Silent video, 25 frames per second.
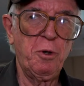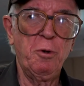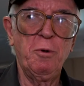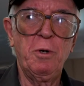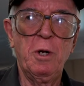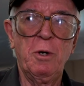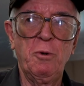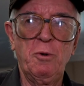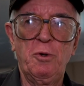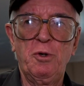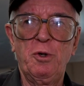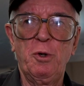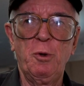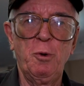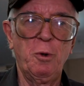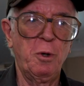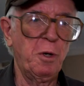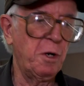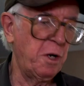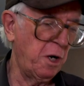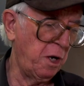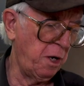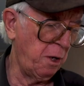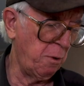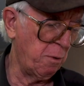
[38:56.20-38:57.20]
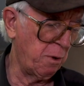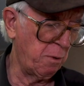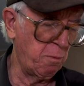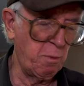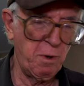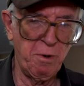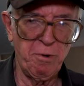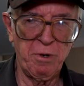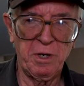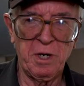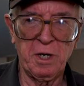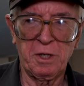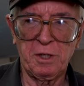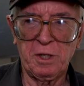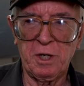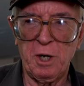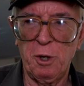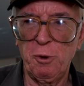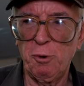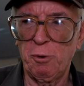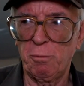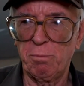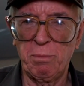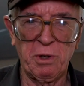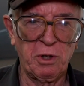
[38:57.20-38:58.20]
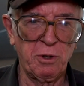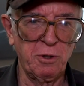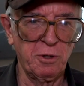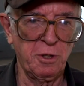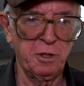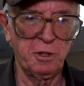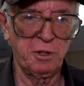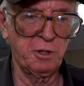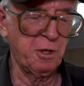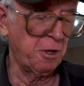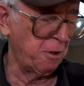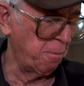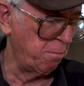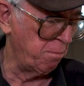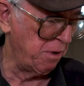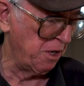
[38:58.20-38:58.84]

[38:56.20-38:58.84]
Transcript: you don't shoot at anyone wearing a coat because it's going to